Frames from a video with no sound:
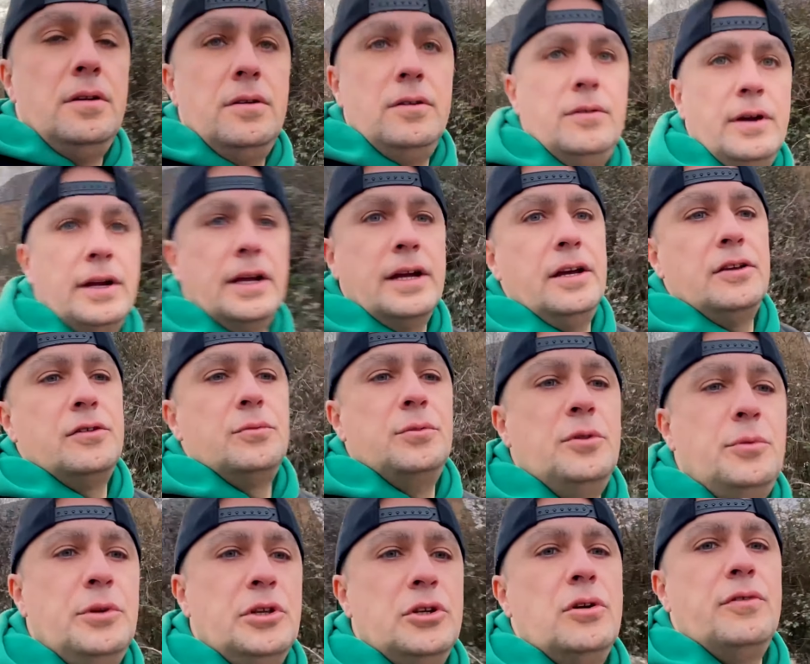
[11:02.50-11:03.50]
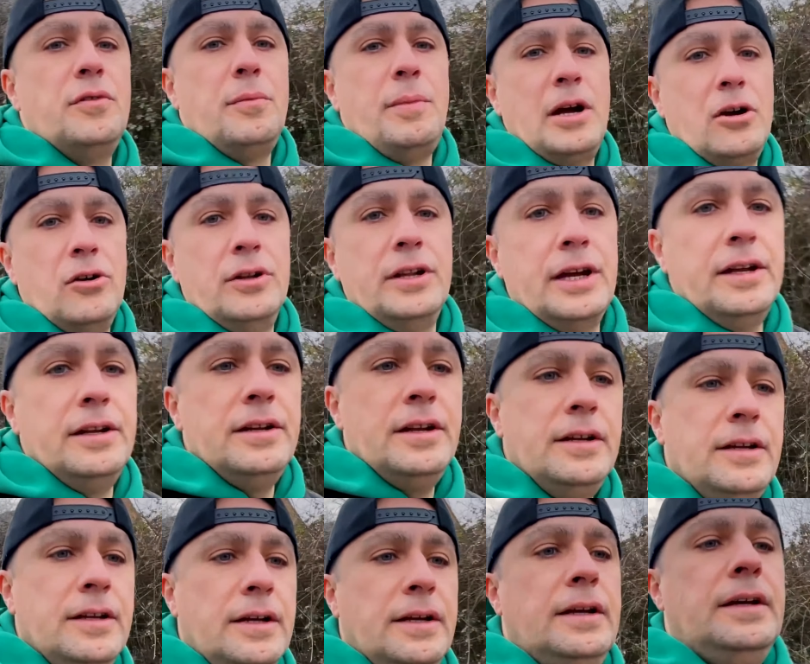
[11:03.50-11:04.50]
Right guys, with the wind cover back on again,
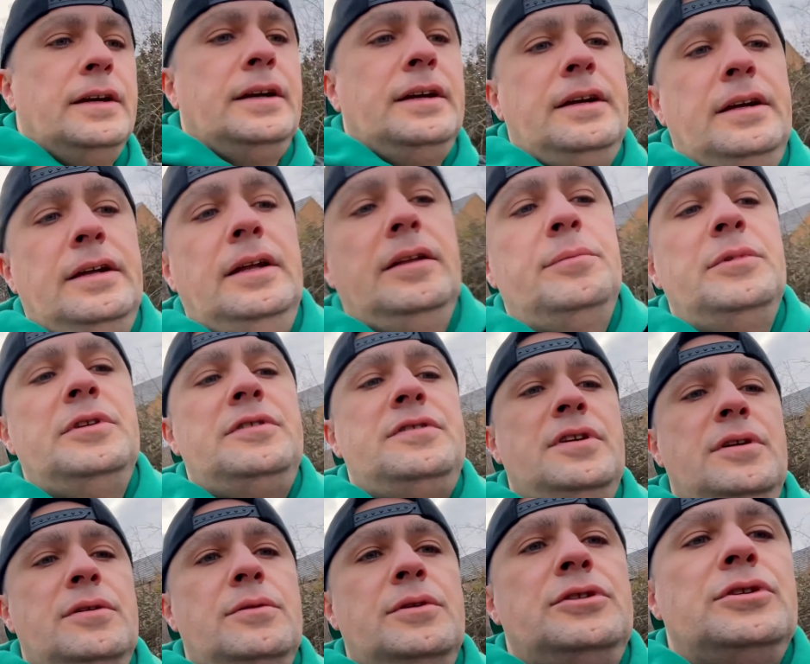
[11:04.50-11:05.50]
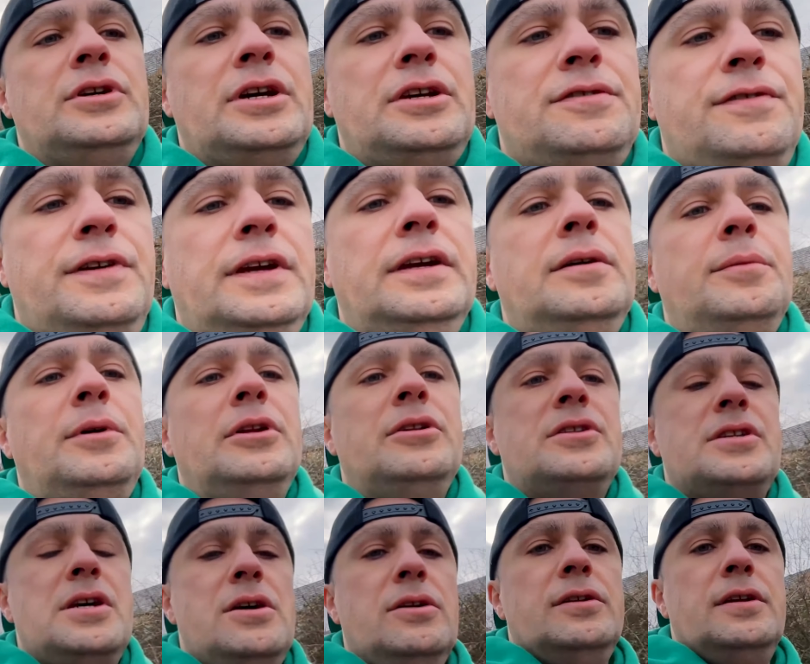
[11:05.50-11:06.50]
let me see what you guys think about the
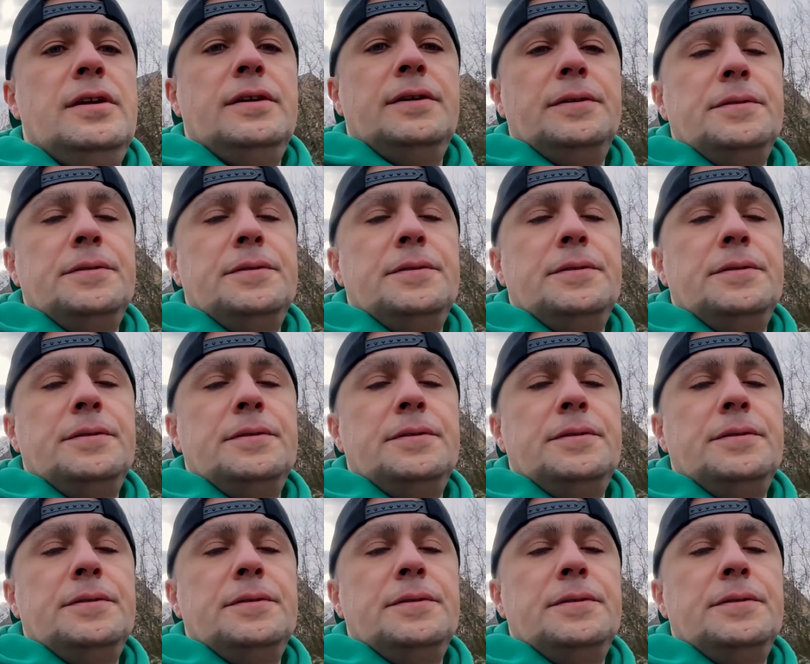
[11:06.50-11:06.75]
sound.